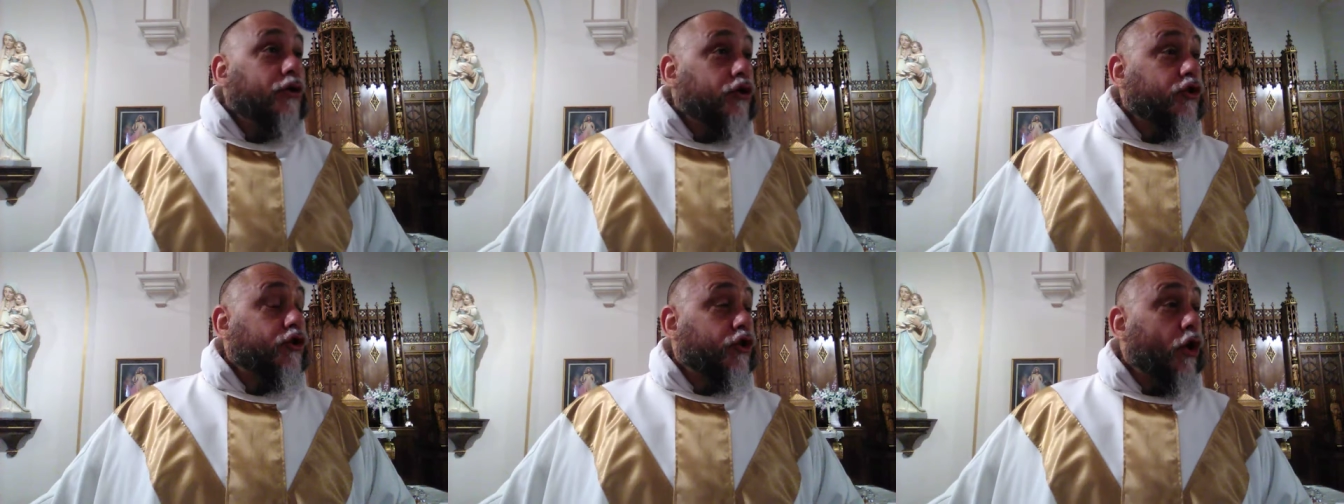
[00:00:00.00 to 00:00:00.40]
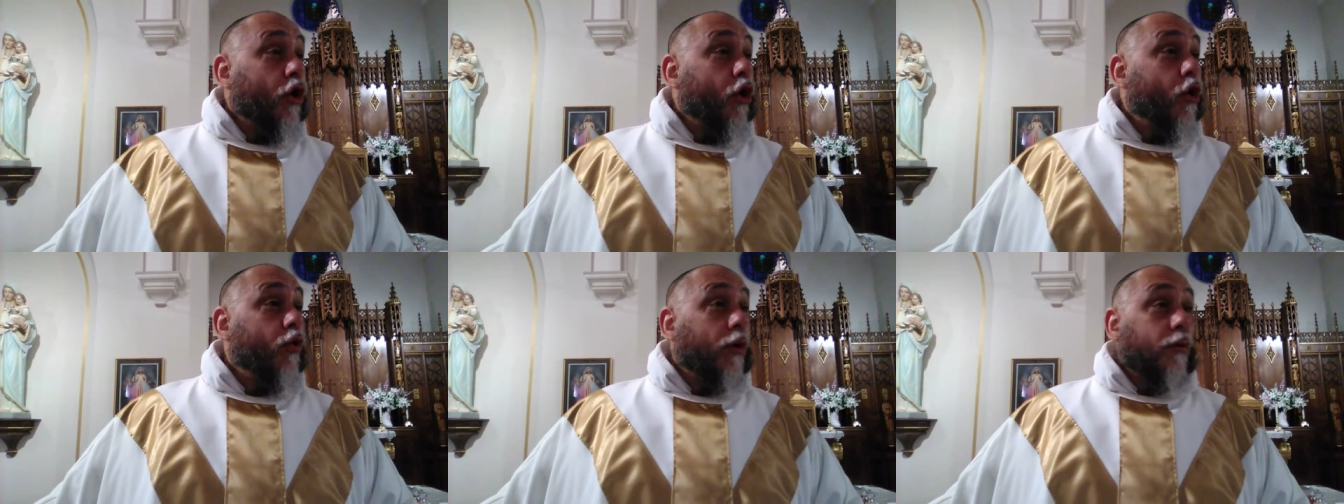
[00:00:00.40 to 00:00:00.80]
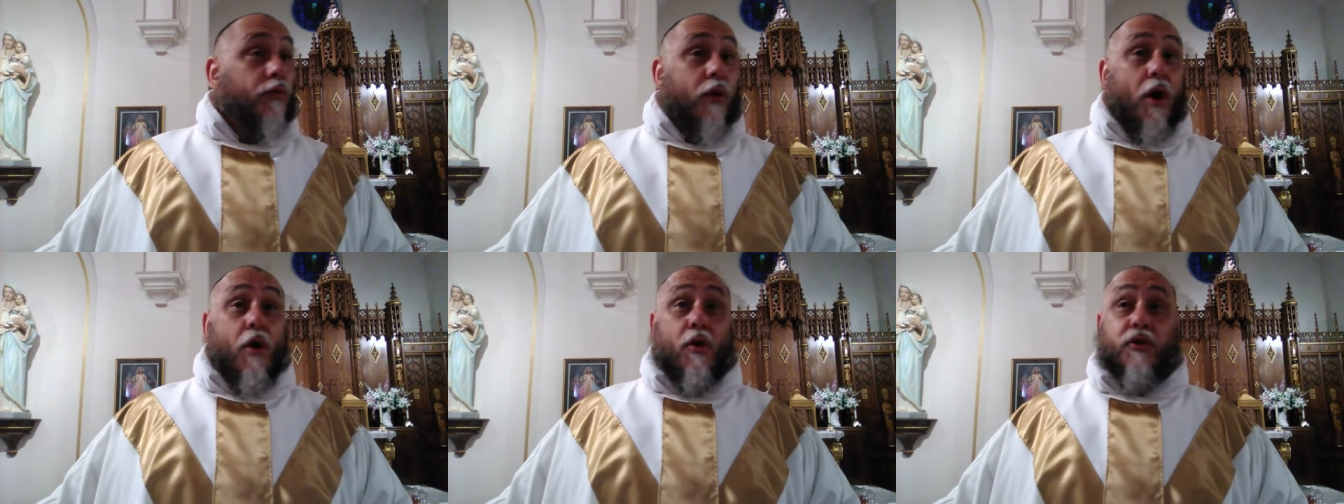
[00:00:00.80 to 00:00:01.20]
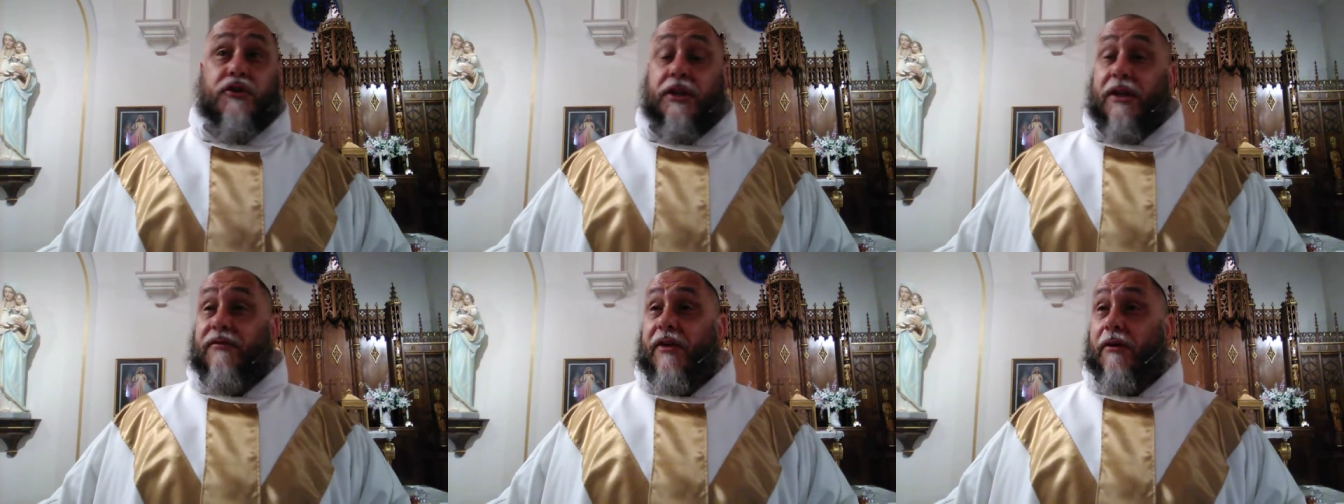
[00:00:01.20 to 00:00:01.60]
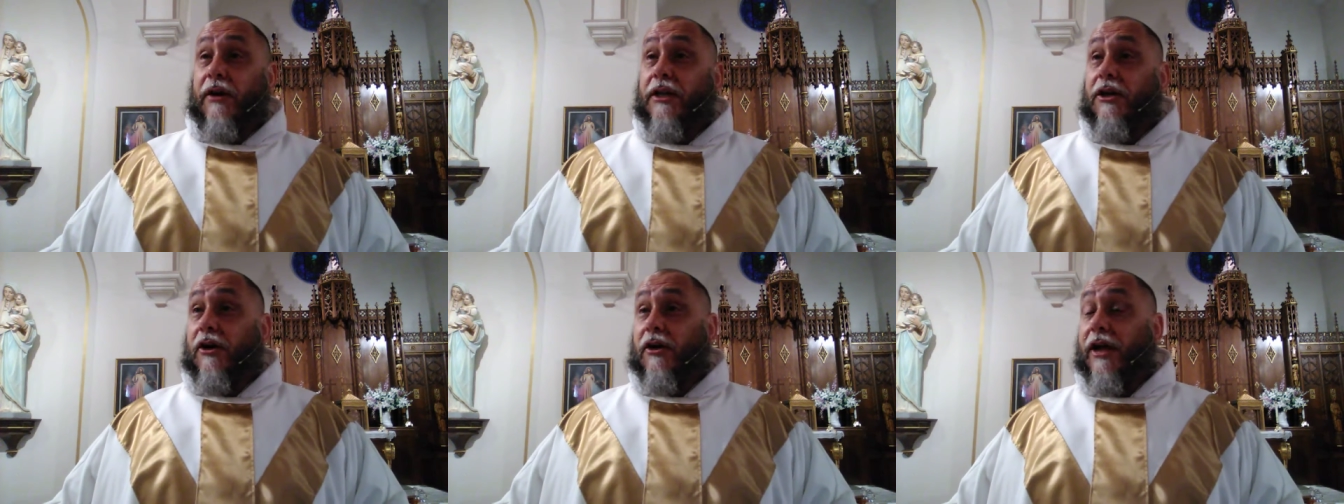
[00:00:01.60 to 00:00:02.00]
so Rose, at a
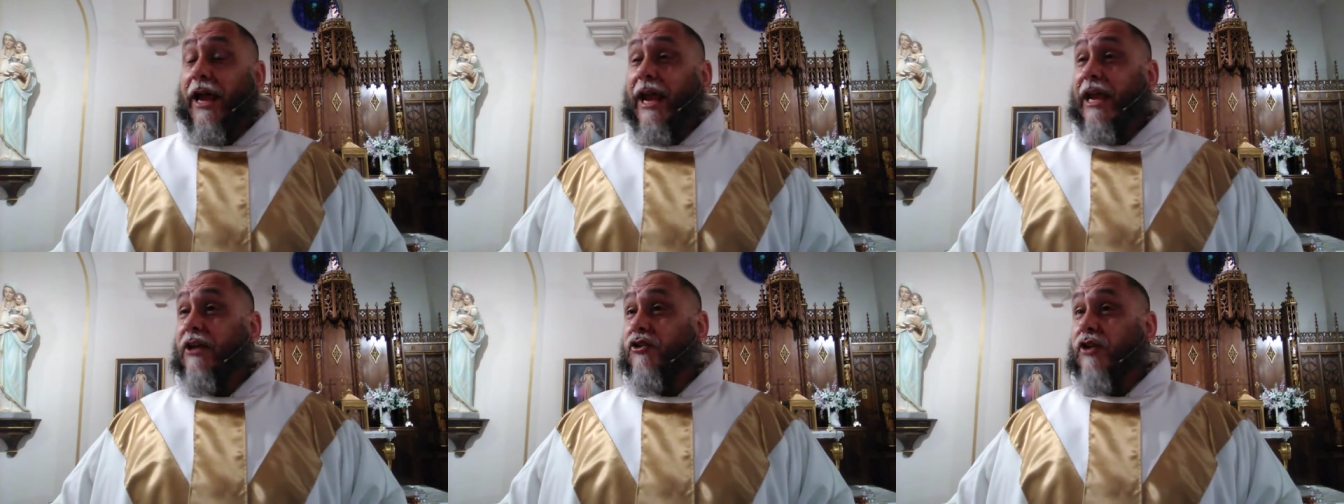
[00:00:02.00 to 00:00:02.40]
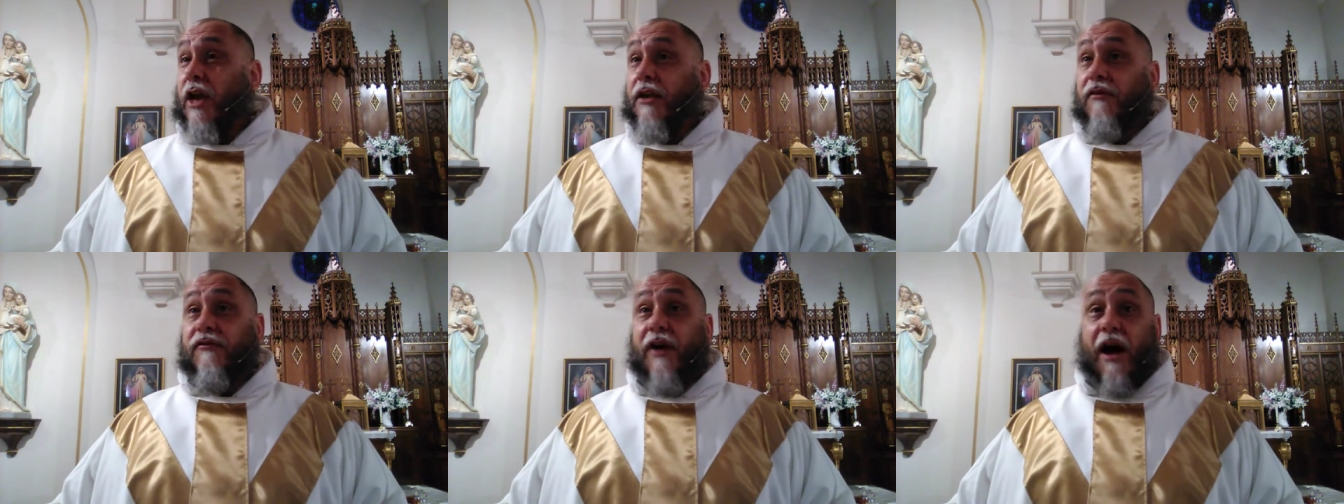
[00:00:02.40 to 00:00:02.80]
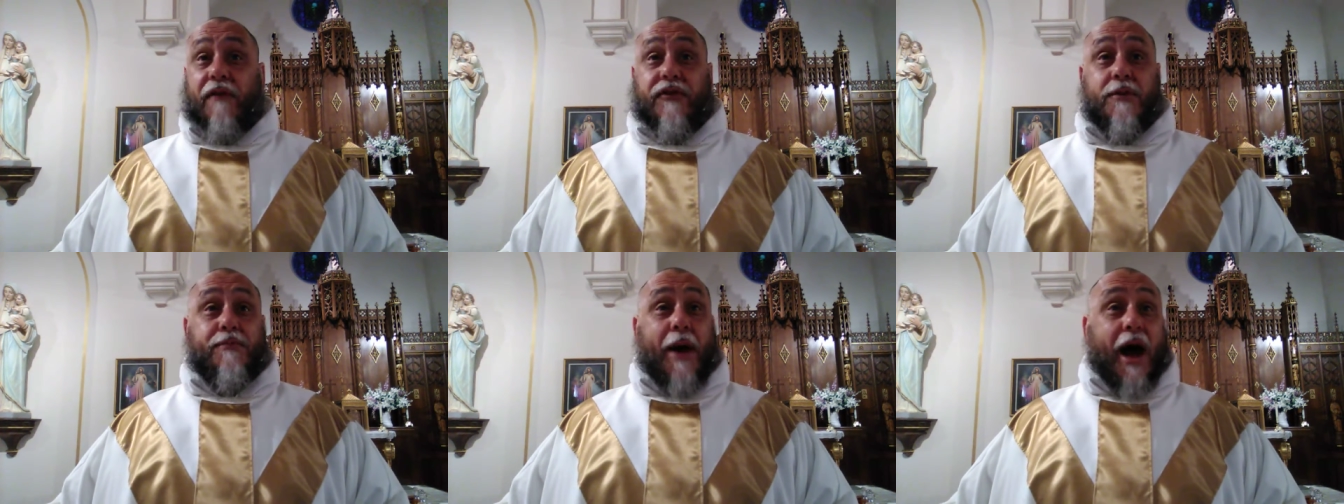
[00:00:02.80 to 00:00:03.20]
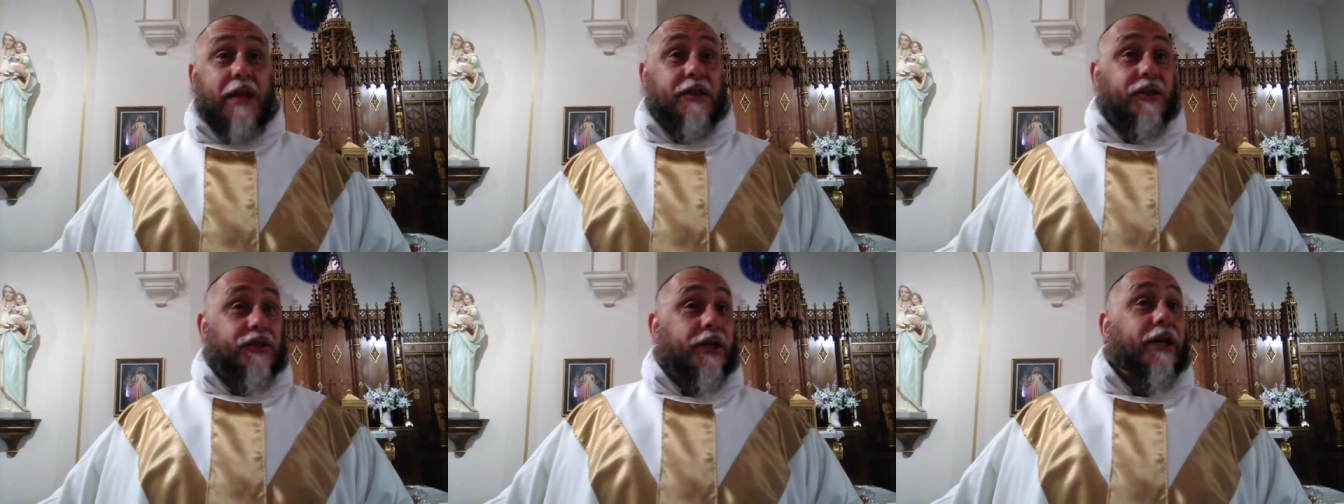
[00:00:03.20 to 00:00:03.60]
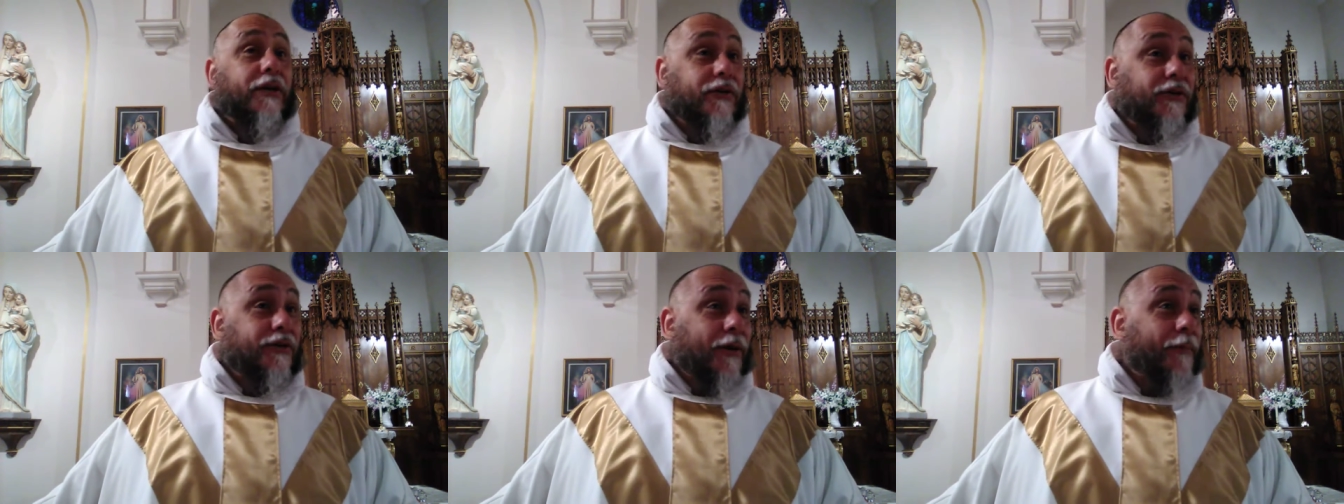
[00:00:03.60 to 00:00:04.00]
very young age, got involved in
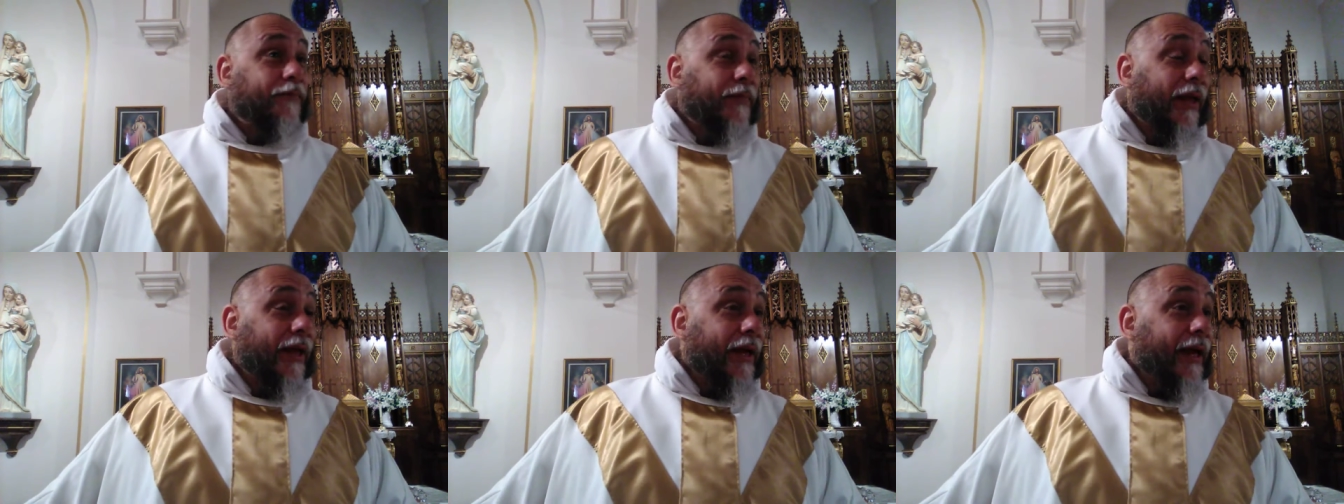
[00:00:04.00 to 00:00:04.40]
politics.